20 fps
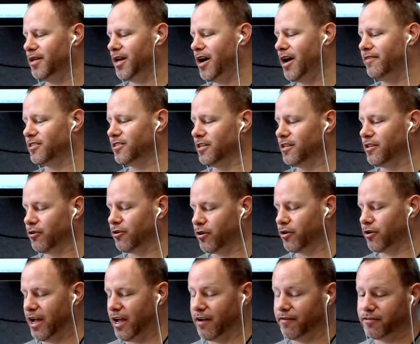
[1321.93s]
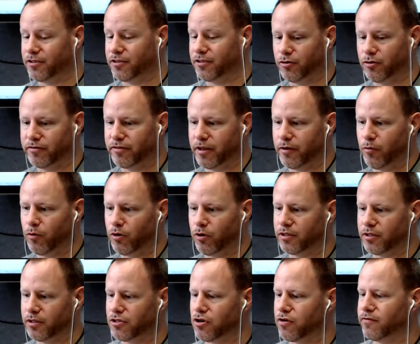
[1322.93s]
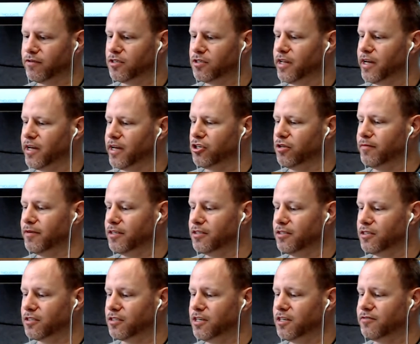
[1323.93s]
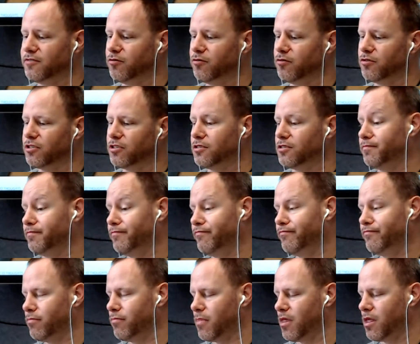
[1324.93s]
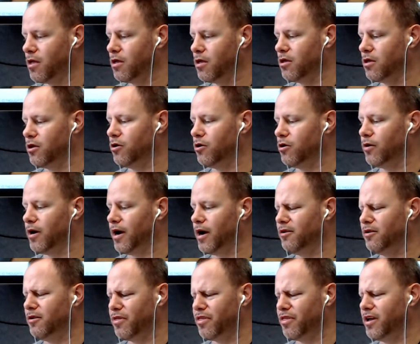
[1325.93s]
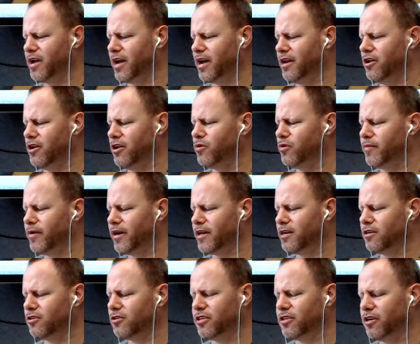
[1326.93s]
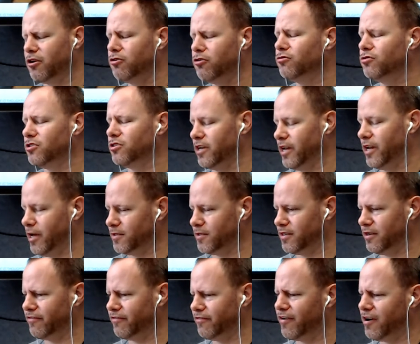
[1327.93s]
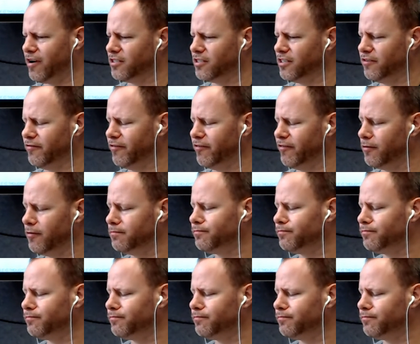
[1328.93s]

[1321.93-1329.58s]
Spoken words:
obviously they're going to have to if they want the service to actually be successful, because I don't think I know anybody else that owns an Amazon Fire TV.